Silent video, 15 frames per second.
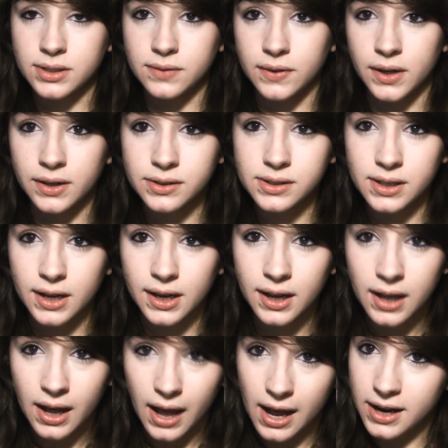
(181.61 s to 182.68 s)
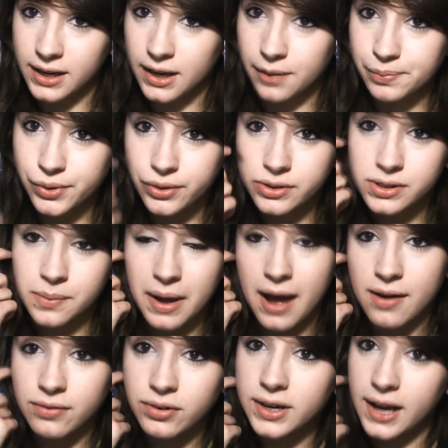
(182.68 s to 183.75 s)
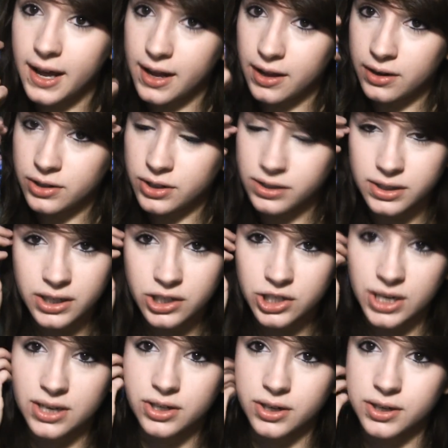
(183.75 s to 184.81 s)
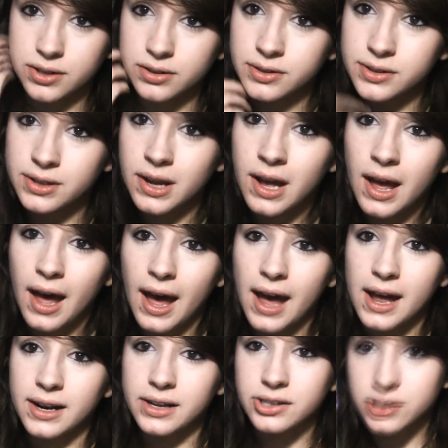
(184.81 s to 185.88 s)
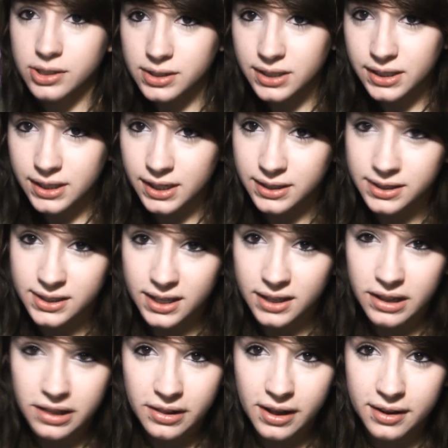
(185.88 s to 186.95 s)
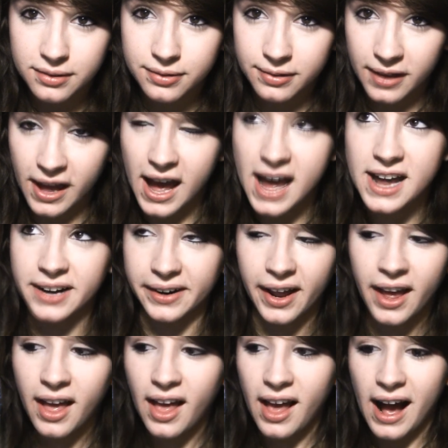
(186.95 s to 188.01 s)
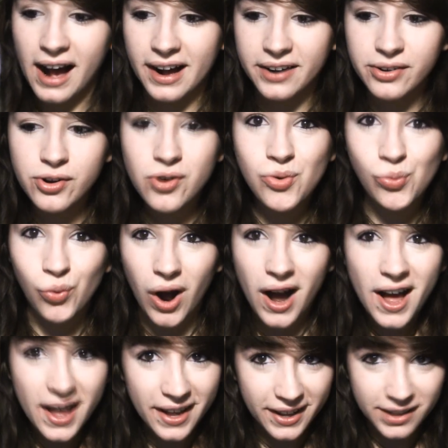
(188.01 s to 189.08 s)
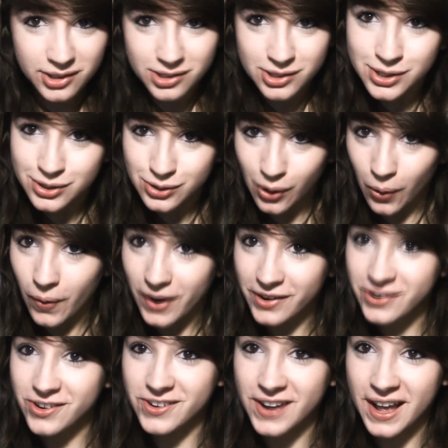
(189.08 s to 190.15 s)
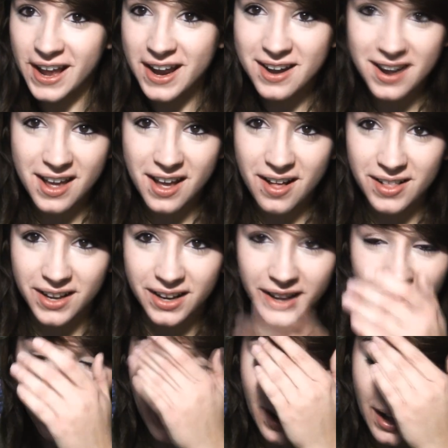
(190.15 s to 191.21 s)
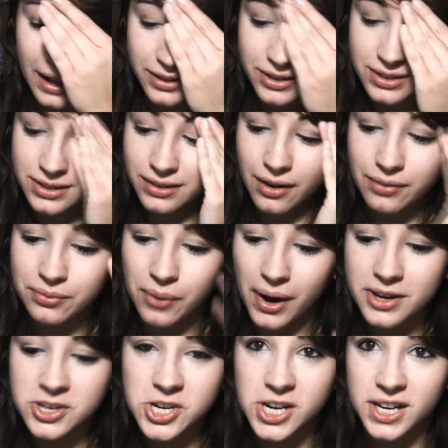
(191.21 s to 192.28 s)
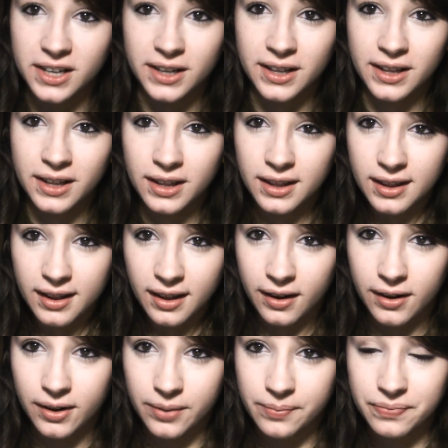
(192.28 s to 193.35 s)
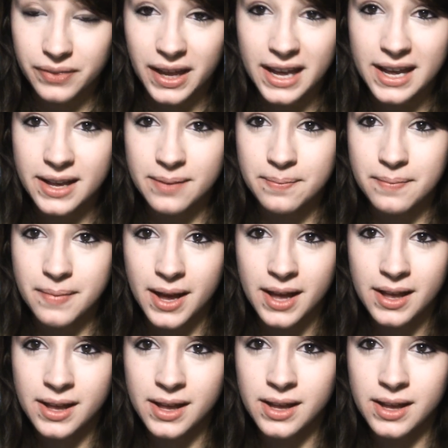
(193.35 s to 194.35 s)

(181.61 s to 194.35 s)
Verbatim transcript: his fiance, and he uploads them every day, just like Shay and it's just like his daily life. And I don't know why. It's so entertaining. Like I just love watching um, him